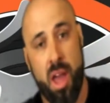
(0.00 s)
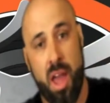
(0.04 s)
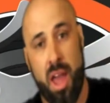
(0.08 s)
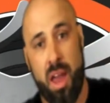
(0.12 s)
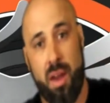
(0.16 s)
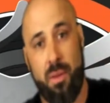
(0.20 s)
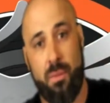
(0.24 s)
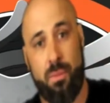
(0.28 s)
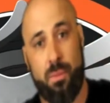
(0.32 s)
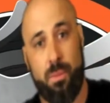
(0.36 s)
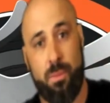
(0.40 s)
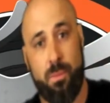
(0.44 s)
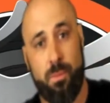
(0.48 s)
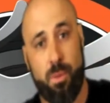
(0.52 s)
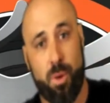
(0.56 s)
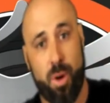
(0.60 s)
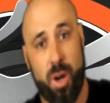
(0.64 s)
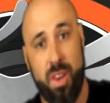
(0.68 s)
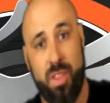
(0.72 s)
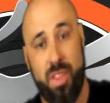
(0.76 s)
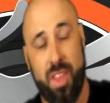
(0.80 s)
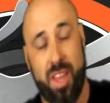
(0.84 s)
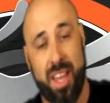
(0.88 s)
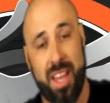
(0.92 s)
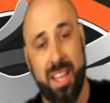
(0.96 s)
and for
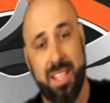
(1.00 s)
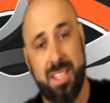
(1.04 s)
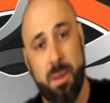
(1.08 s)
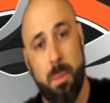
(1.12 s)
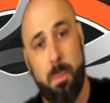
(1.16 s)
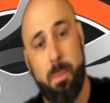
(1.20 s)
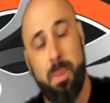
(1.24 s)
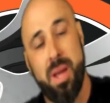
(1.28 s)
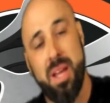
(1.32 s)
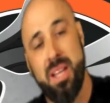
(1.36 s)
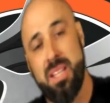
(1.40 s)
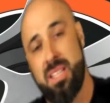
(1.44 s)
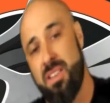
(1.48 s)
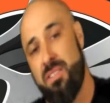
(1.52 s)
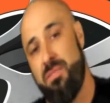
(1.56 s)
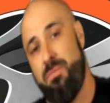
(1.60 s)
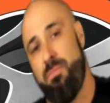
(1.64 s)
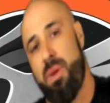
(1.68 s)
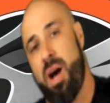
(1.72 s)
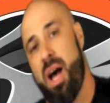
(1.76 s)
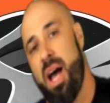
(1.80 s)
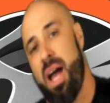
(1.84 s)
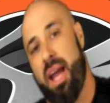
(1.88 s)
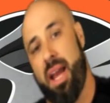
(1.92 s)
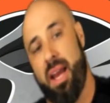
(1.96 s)
anything, it's a peace of
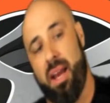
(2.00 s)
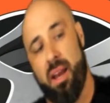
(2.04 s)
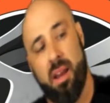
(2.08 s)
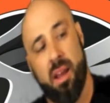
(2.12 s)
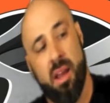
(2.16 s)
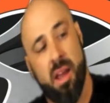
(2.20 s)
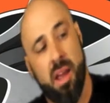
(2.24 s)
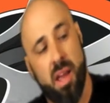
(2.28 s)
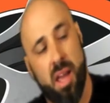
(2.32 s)
mind.